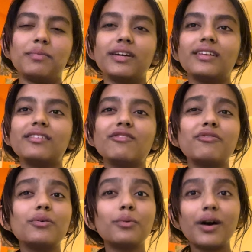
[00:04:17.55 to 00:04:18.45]
But
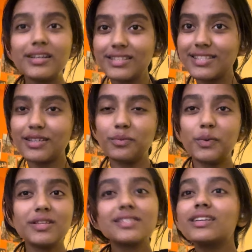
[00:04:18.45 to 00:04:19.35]
for once, it
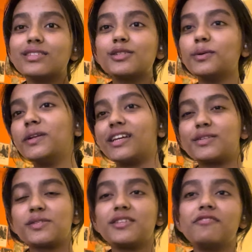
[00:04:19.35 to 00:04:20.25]
was consoling
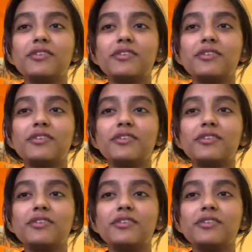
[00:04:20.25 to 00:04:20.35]
to see